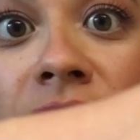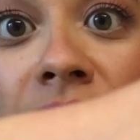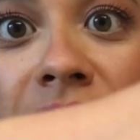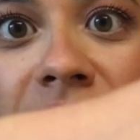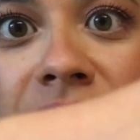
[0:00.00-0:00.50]

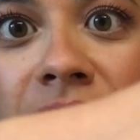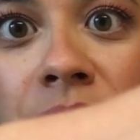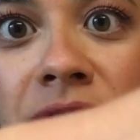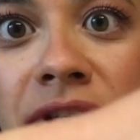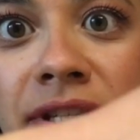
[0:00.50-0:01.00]
Philosophy,
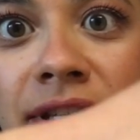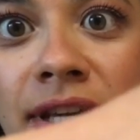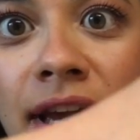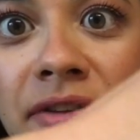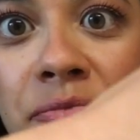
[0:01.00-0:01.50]
which is
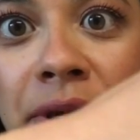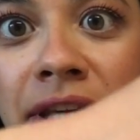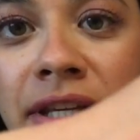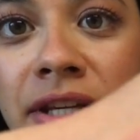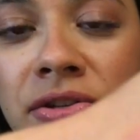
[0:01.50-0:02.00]
the kind of
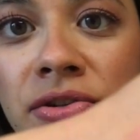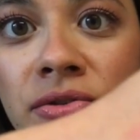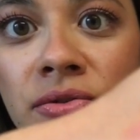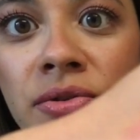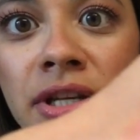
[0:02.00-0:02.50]
pinky
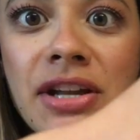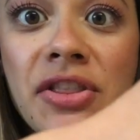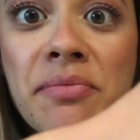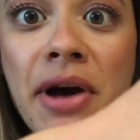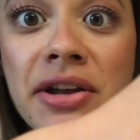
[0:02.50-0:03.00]
nude, and on
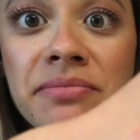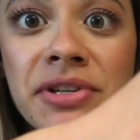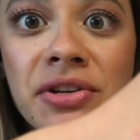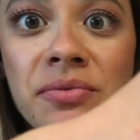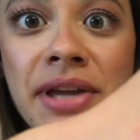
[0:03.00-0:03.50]
the bottom
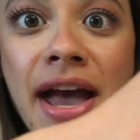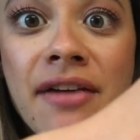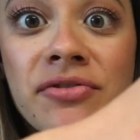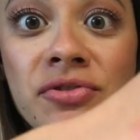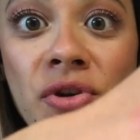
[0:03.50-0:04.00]
here we
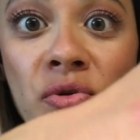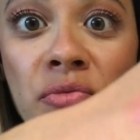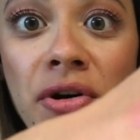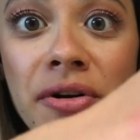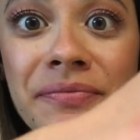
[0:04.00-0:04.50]
have
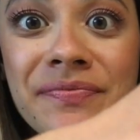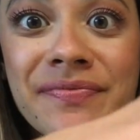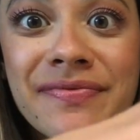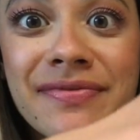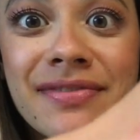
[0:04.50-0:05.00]
Noble.
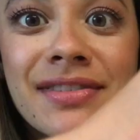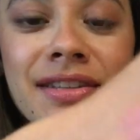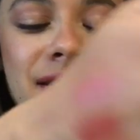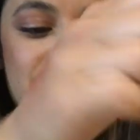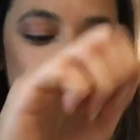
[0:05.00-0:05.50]

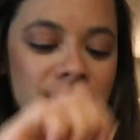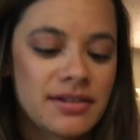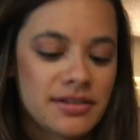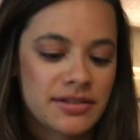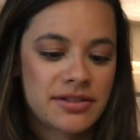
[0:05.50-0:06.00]

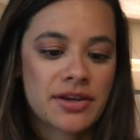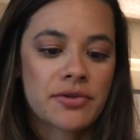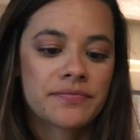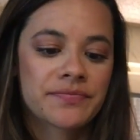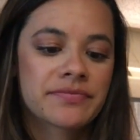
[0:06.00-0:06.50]
So
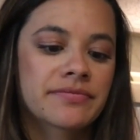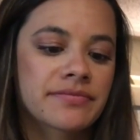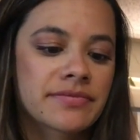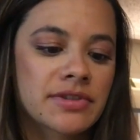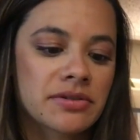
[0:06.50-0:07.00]

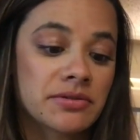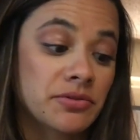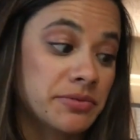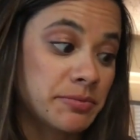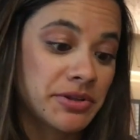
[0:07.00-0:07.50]
I'm
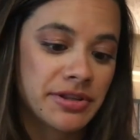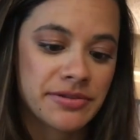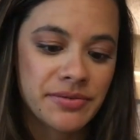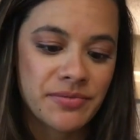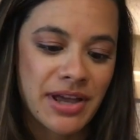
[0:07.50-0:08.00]
going to put
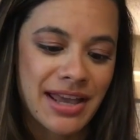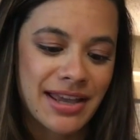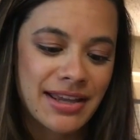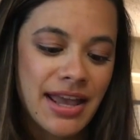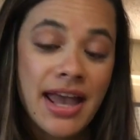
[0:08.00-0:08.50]
those
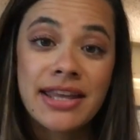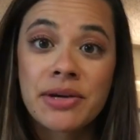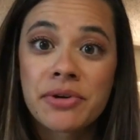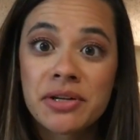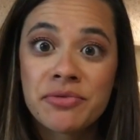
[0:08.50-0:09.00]
away, and
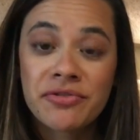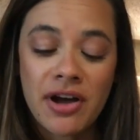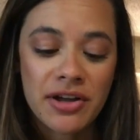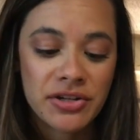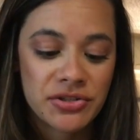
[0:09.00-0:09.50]
then we're going to move
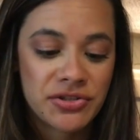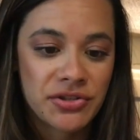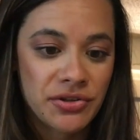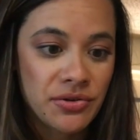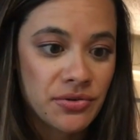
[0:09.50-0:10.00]
on
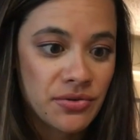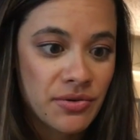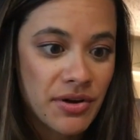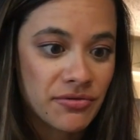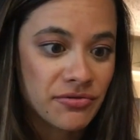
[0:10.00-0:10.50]

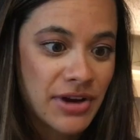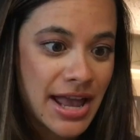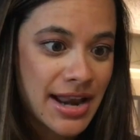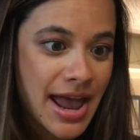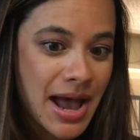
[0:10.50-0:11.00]
to
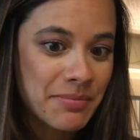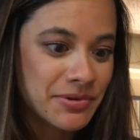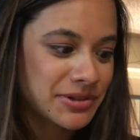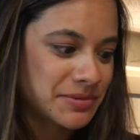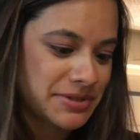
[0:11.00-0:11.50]
Red
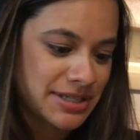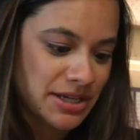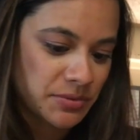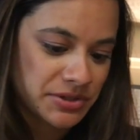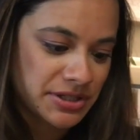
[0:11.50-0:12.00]
Apple
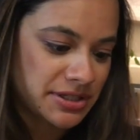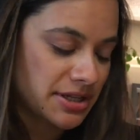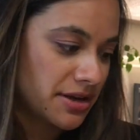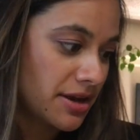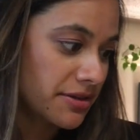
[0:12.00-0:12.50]
lipstick, which is
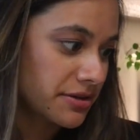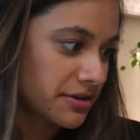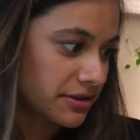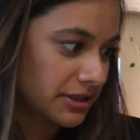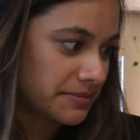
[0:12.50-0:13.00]

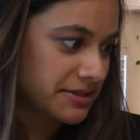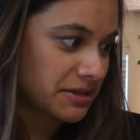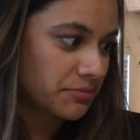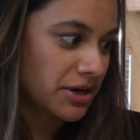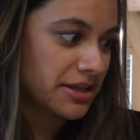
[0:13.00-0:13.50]
another
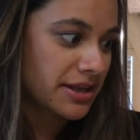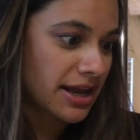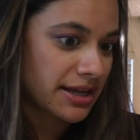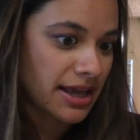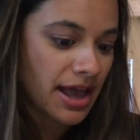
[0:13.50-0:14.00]
lipstick brand that
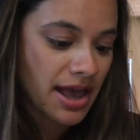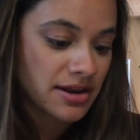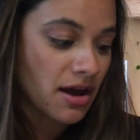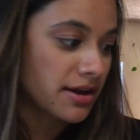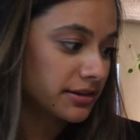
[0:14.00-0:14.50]
I
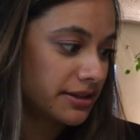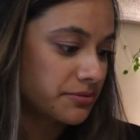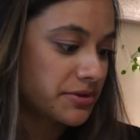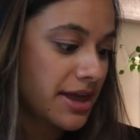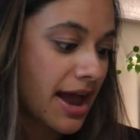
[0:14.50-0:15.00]
cannot live
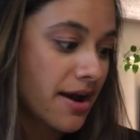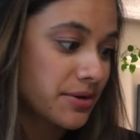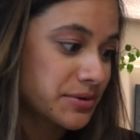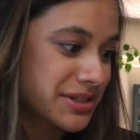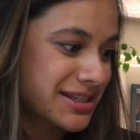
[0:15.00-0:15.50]

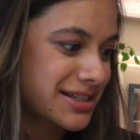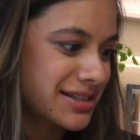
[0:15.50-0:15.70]
without.